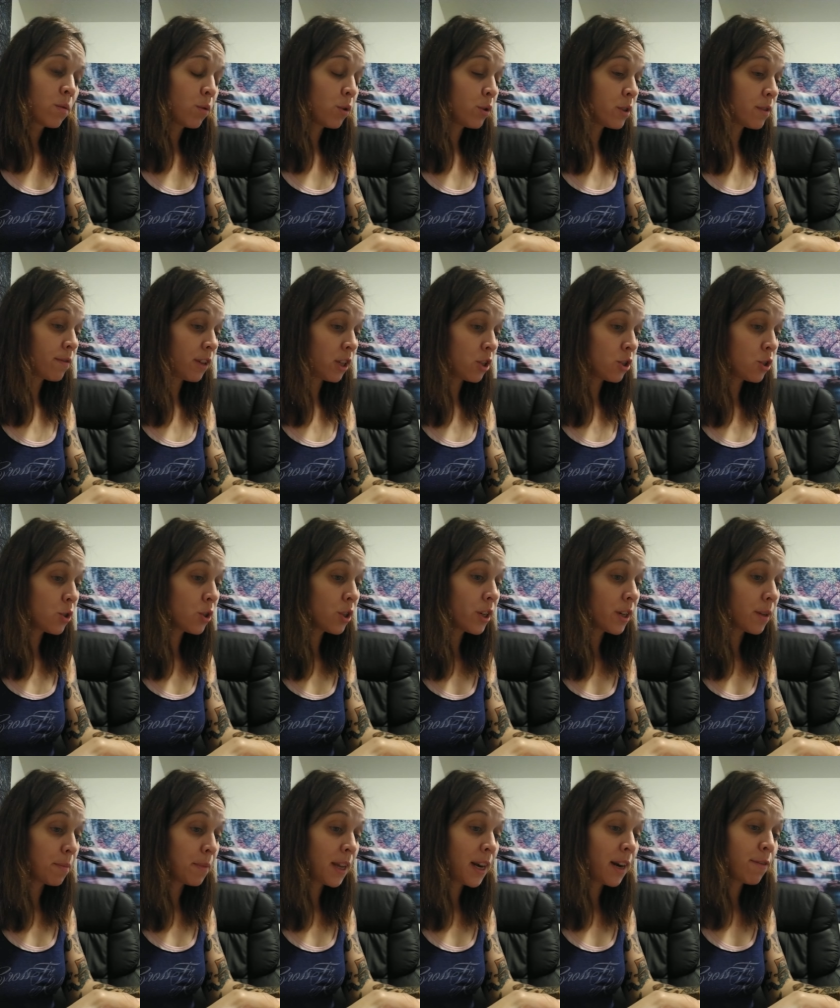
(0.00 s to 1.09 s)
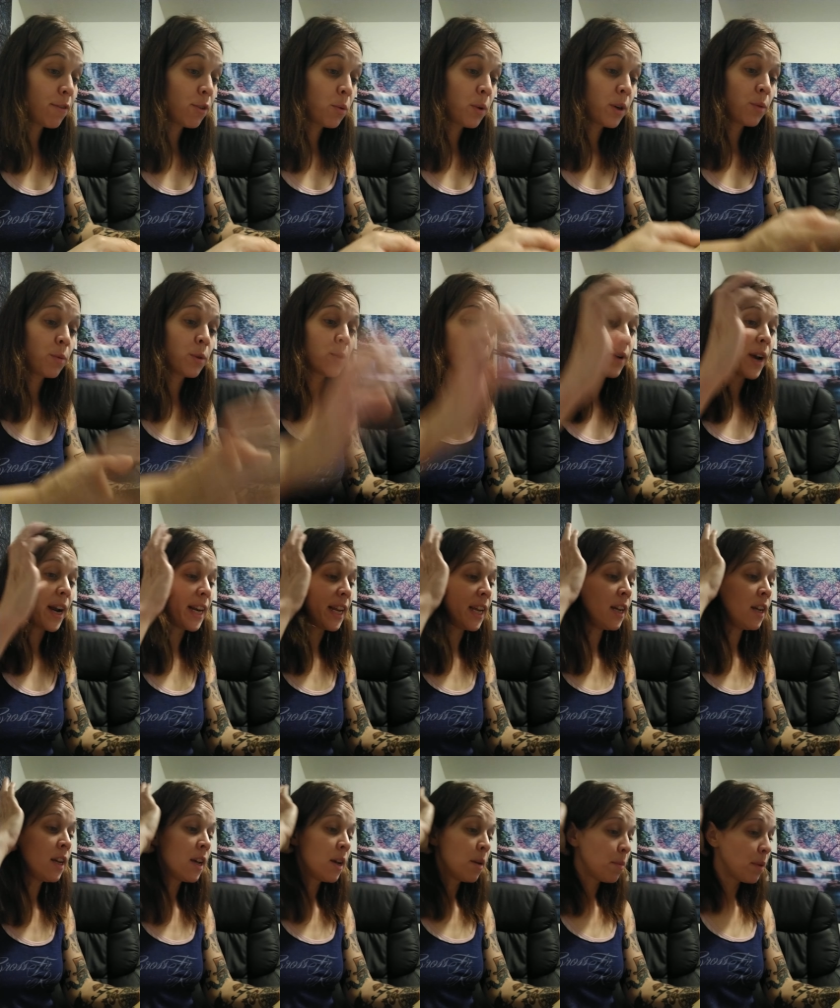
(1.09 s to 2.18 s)
Roosevelt assured him that everyone was ready,
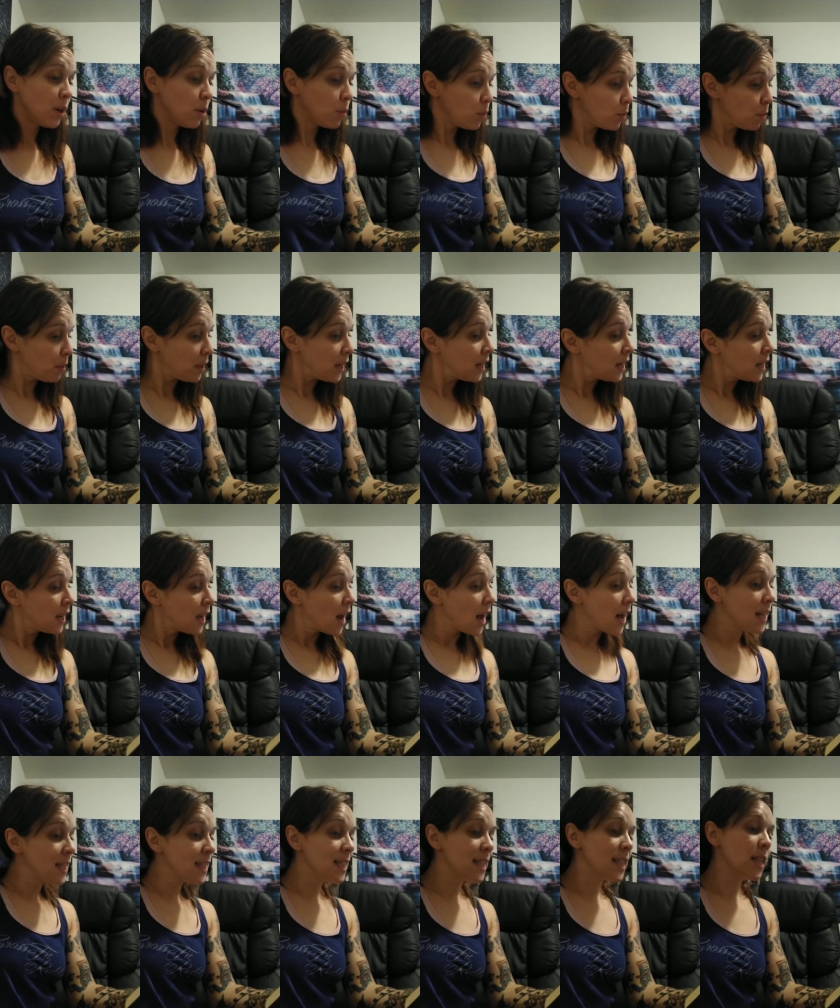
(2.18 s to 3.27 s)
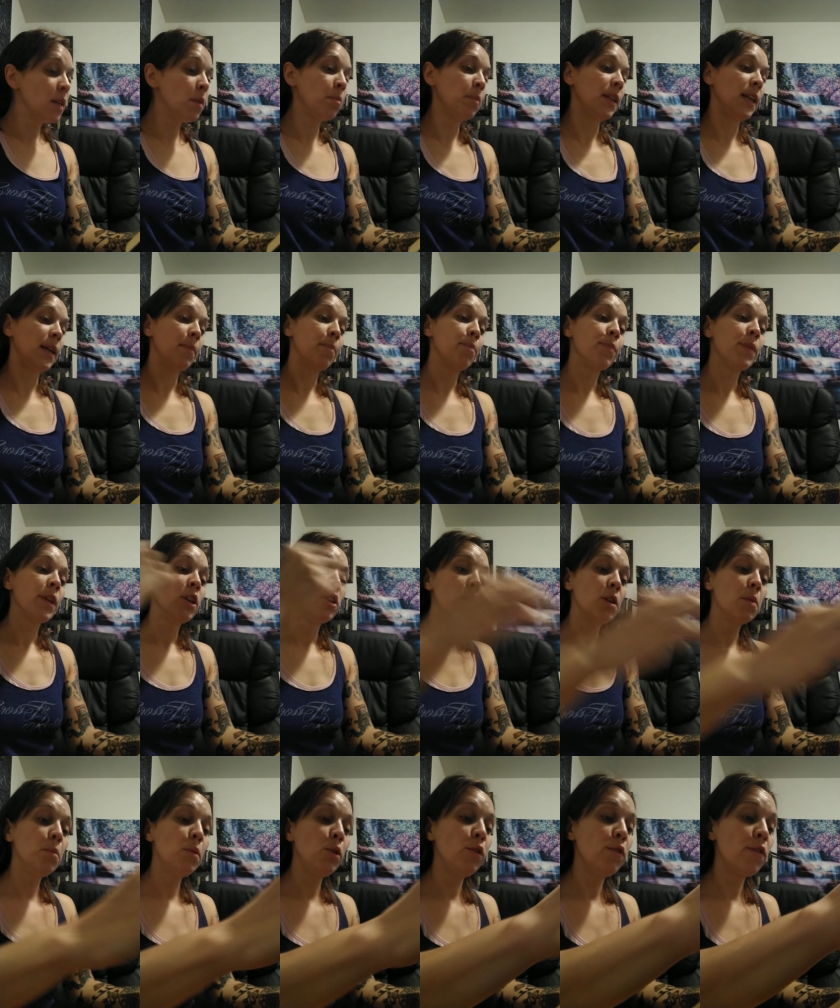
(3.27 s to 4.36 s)
but it would be unseemly
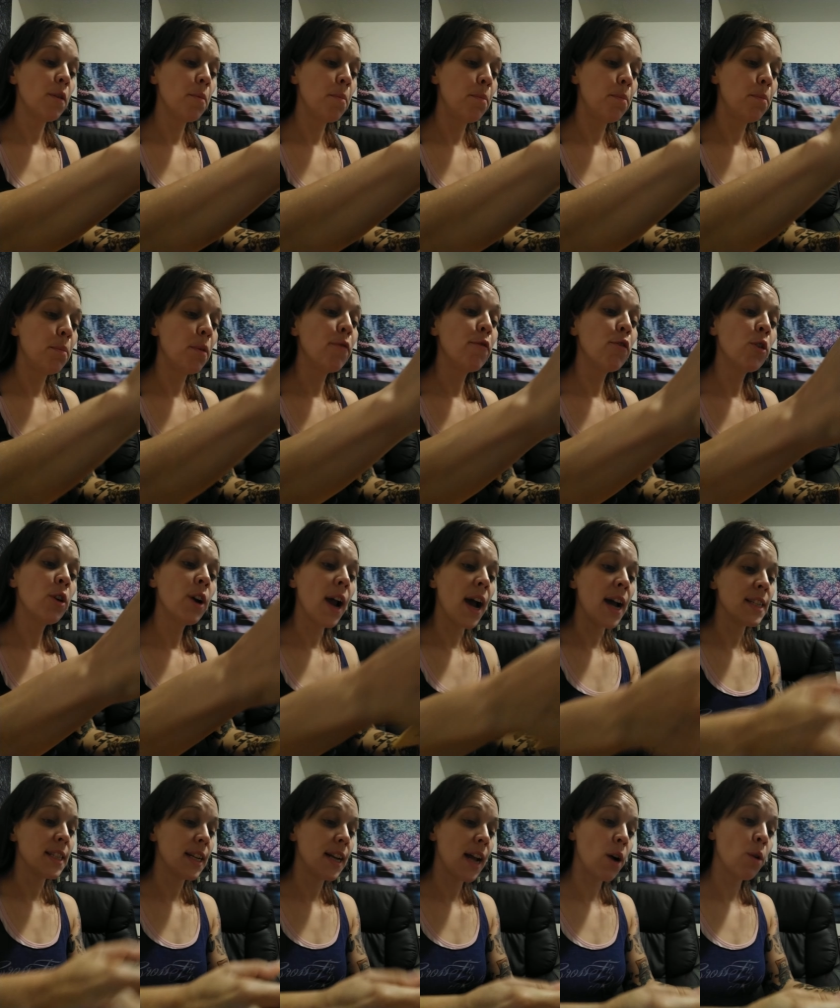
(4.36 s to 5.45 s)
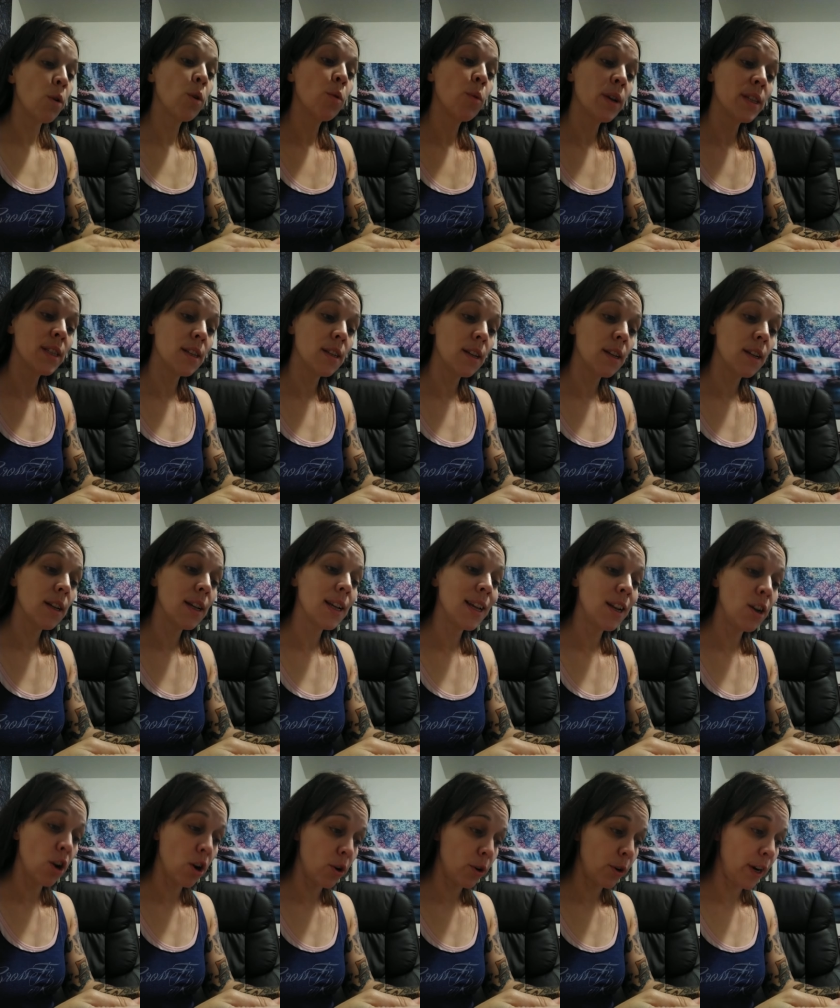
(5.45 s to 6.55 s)
to move before Eisenhower was
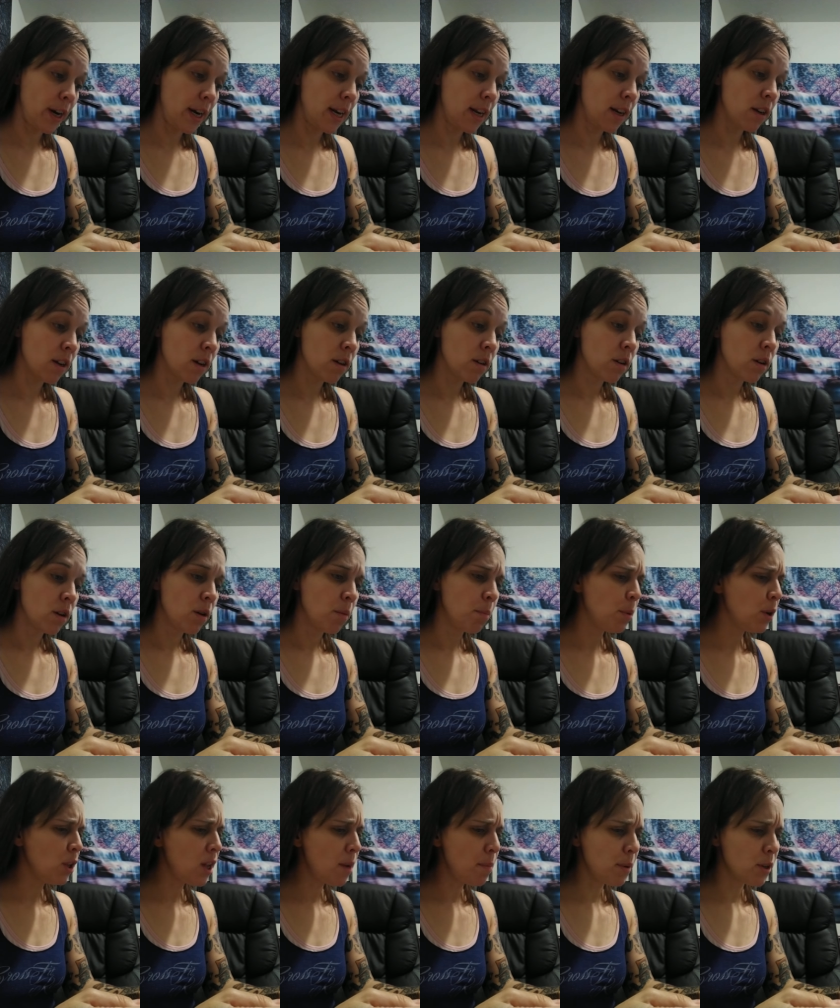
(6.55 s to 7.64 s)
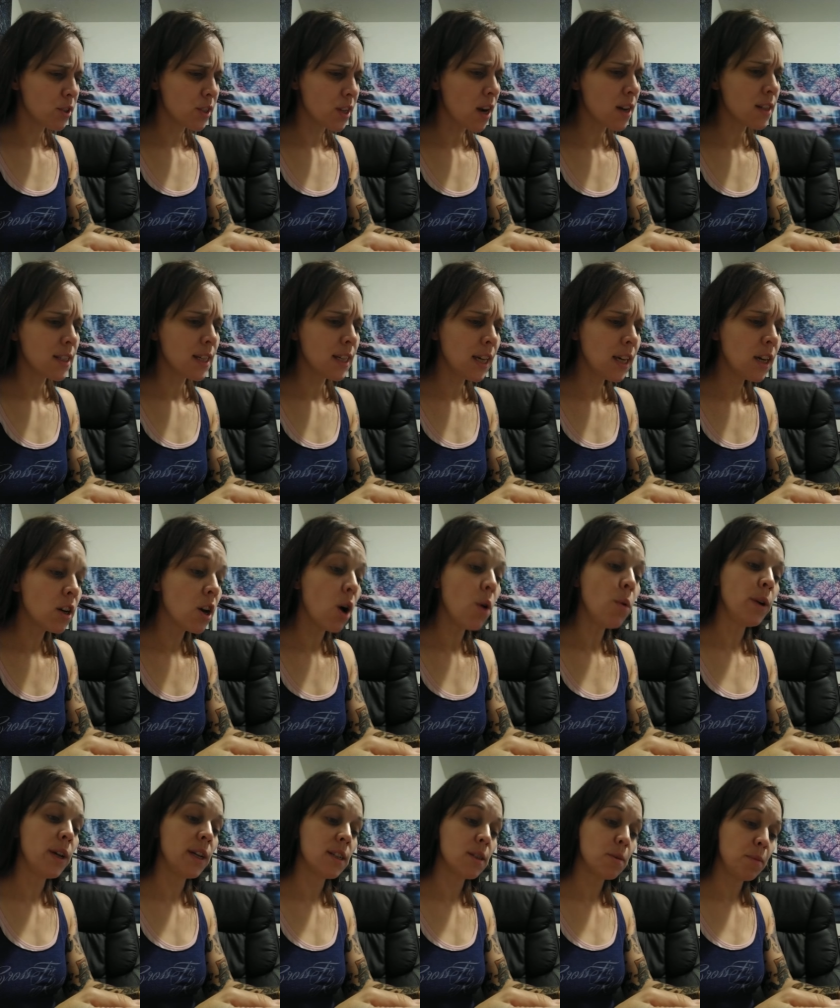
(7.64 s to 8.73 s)
inaugurated. "Pull up your socks and get
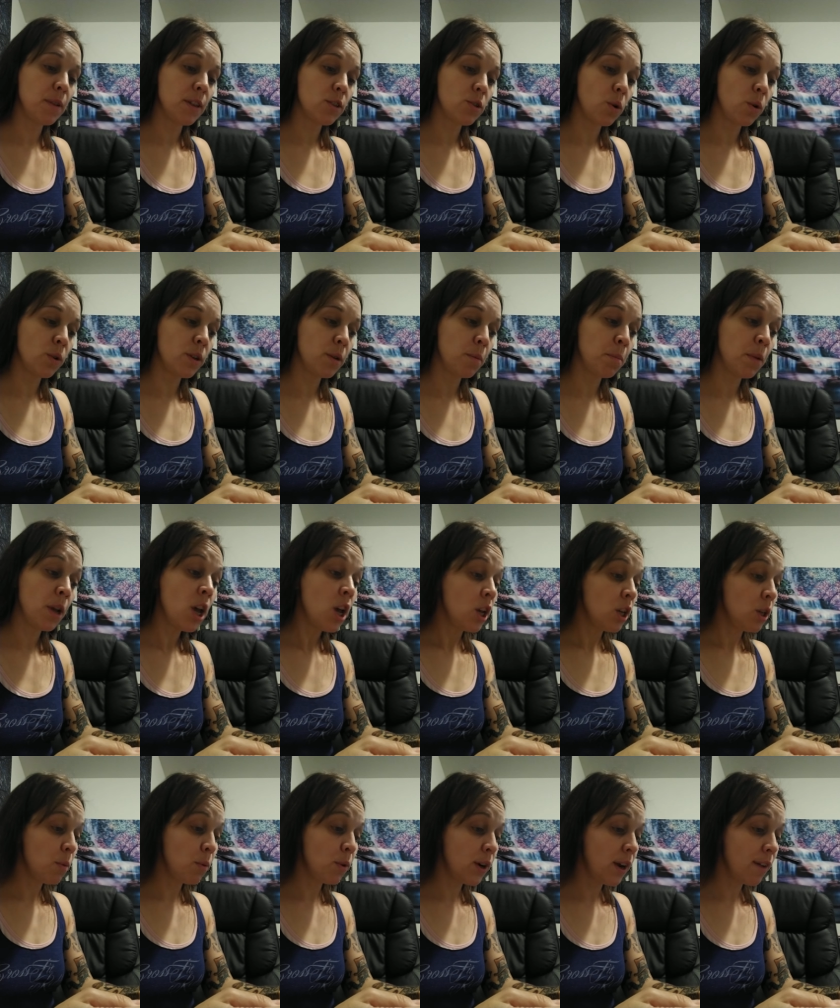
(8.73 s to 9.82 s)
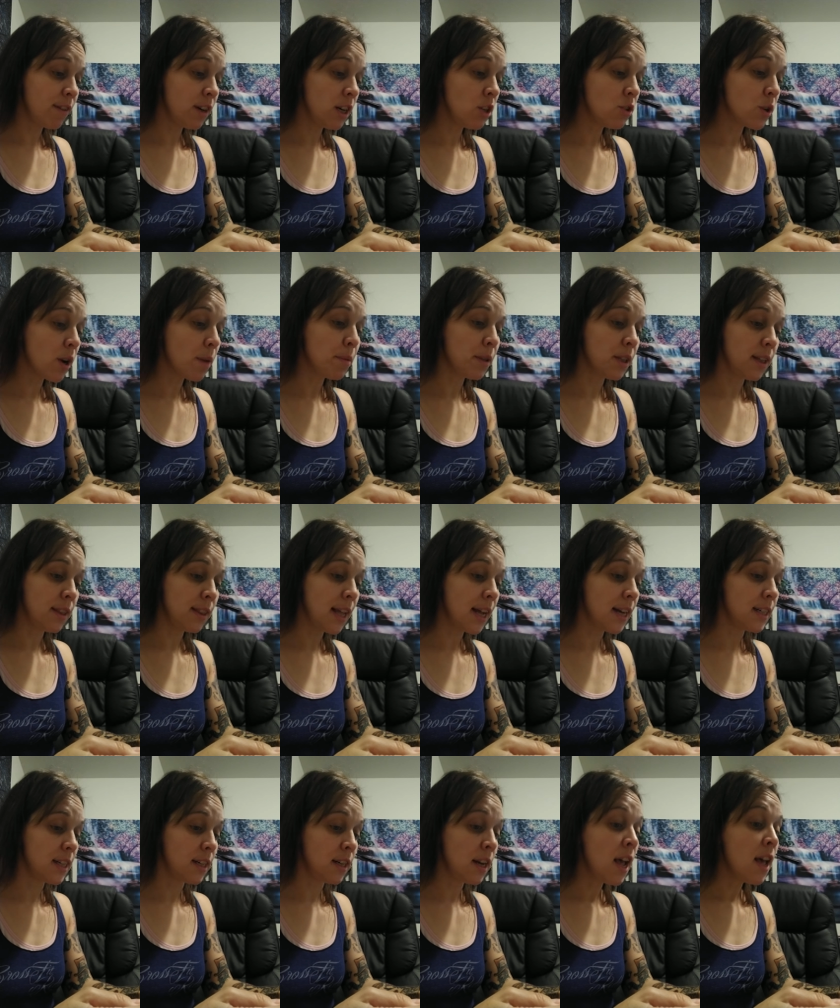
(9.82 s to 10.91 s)
going," Smith told him. "You won't have any trouble in
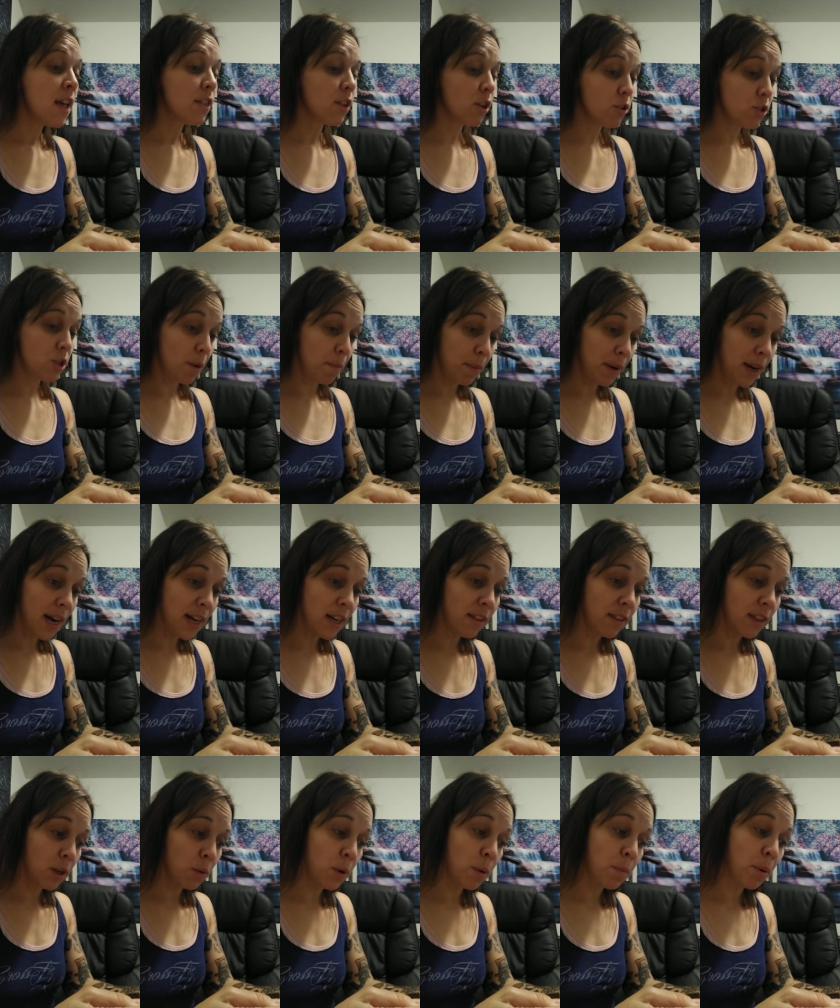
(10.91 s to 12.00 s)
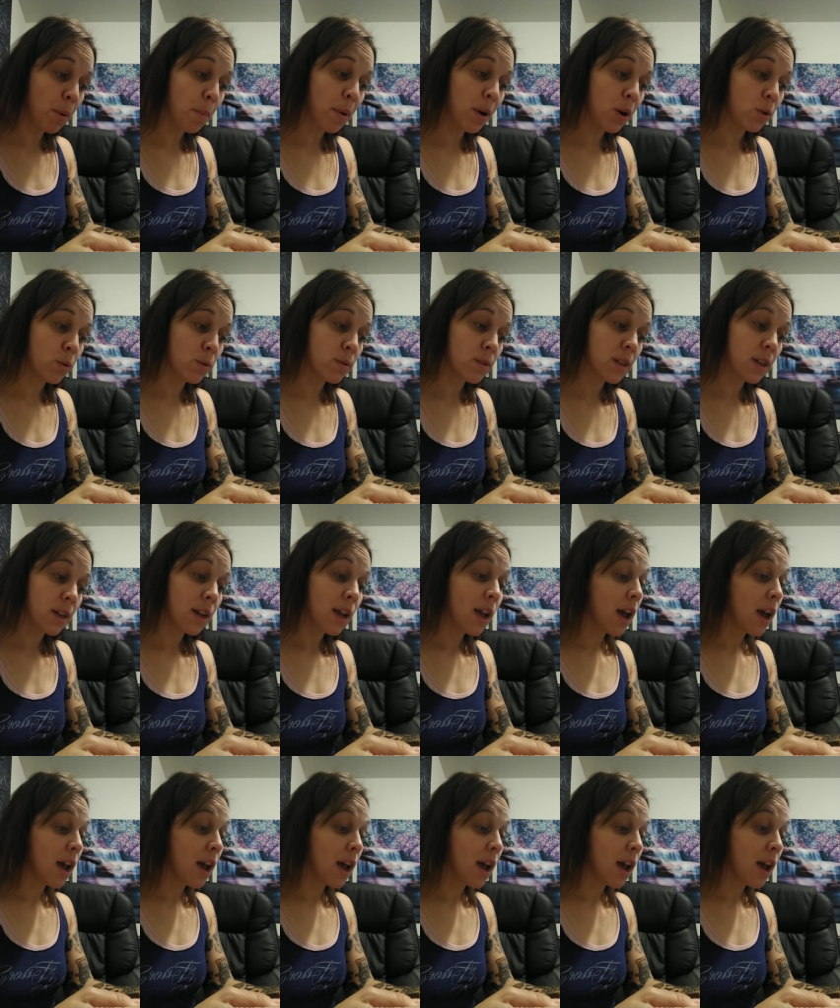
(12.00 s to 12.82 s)
London. They'll jump at anything we propose.